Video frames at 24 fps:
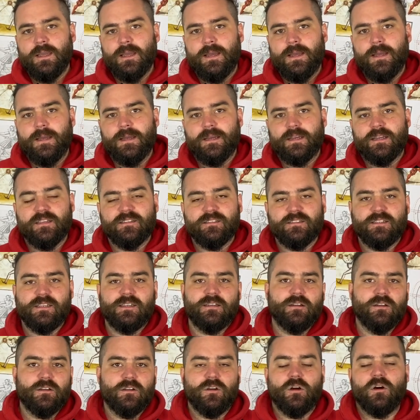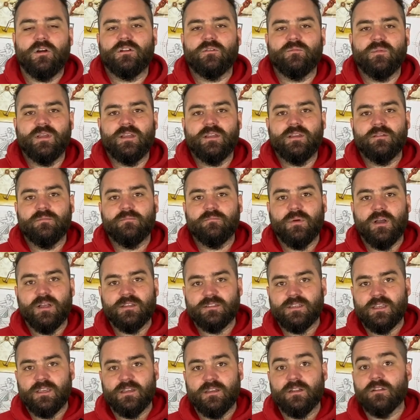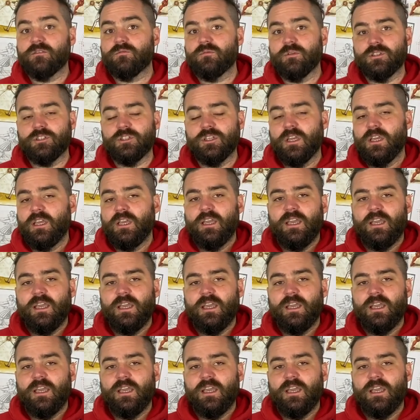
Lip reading: Castile Economy basket hilt, which